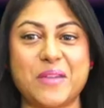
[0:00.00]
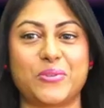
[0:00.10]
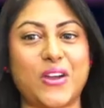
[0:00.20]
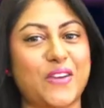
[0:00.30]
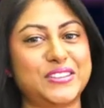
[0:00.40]
but
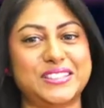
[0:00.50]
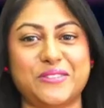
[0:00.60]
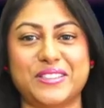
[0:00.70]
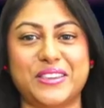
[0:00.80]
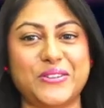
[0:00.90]
obviously
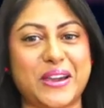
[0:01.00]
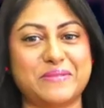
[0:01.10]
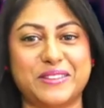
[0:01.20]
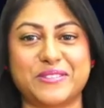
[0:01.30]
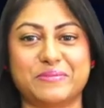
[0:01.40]
with you, I
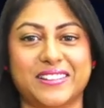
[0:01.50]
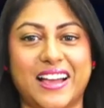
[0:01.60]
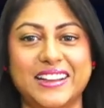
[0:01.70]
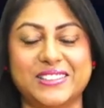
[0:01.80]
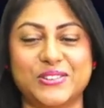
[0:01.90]
mean, with Pilates,